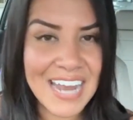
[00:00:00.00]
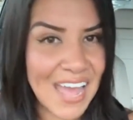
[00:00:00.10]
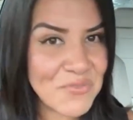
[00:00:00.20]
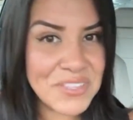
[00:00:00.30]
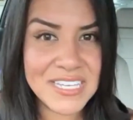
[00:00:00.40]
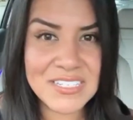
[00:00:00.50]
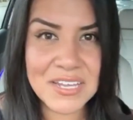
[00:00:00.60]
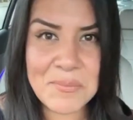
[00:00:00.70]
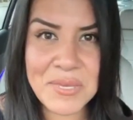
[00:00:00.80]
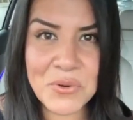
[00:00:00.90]
and
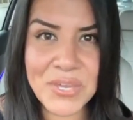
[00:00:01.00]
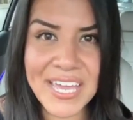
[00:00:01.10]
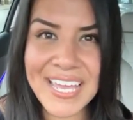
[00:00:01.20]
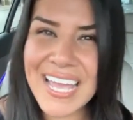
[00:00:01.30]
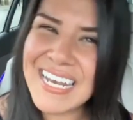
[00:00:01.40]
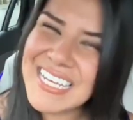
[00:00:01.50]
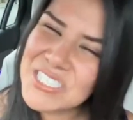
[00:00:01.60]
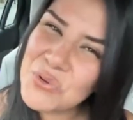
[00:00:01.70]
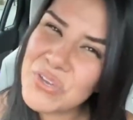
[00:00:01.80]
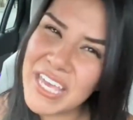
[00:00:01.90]
everything's going to be okay. And
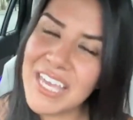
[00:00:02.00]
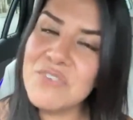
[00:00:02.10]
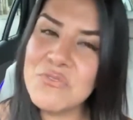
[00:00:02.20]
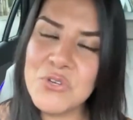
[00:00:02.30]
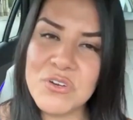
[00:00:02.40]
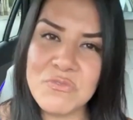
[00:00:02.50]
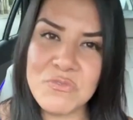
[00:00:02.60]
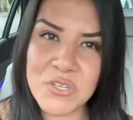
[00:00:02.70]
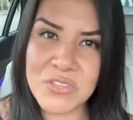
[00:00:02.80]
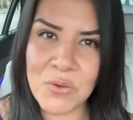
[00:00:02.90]
it's okay for you to
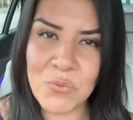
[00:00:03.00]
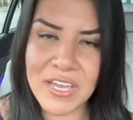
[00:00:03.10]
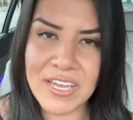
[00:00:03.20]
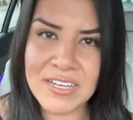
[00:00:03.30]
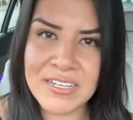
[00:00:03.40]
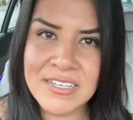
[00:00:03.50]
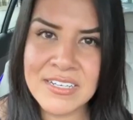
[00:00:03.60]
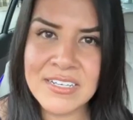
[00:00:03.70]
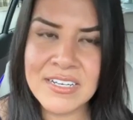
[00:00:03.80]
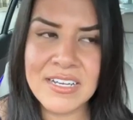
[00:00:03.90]
feel that way.
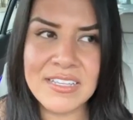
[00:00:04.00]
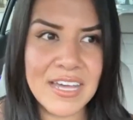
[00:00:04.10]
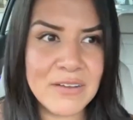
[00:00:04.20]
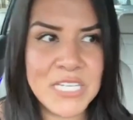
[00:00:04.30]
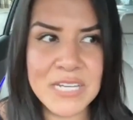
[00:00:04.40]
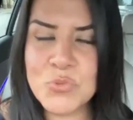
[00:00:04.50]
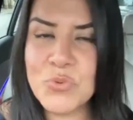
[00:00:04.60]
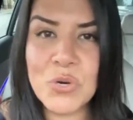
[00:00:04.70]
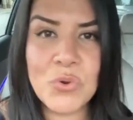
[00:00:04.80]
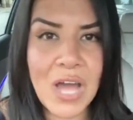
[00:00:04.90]
A lot of
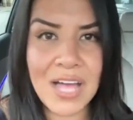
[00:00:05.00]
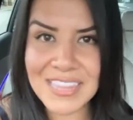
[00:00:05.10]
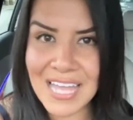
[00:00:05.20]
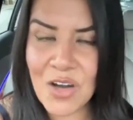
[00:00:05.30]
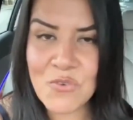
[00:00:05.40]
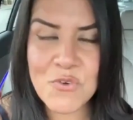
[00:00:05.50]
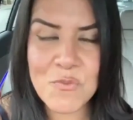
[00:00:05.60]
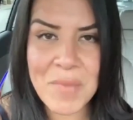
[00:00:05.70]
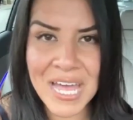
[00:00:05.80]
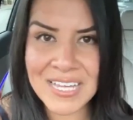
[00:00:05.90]
times we don't allow
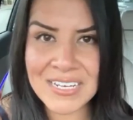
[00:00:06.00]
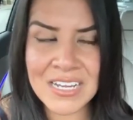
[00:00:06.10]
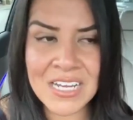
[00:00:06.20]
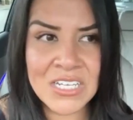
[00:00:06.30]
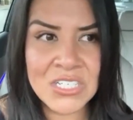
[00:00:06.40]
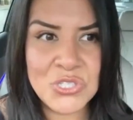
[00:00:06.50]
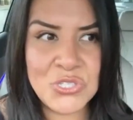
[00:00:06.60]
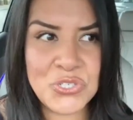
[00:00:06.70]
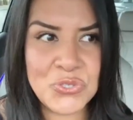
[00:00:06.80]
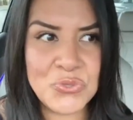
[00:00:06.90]
for men
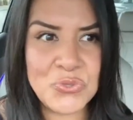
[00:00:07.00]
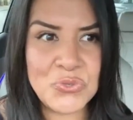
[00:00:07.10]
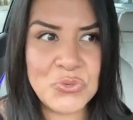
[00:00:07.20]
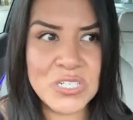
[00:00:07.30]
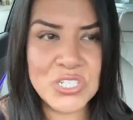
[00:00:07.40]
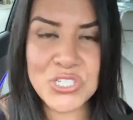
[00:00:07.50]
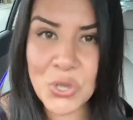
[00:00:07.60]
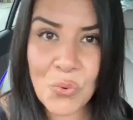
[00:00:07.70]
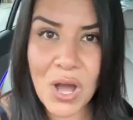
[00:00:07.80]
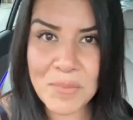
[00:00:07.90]
to
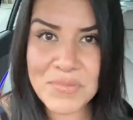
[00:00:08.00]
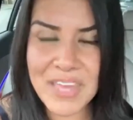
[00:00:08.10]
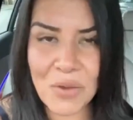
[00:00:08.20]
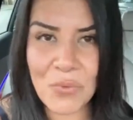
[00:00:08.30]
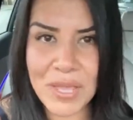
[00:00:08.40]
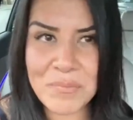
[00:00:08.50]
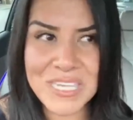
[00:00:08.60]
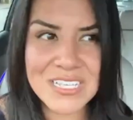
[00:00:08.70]
show up that way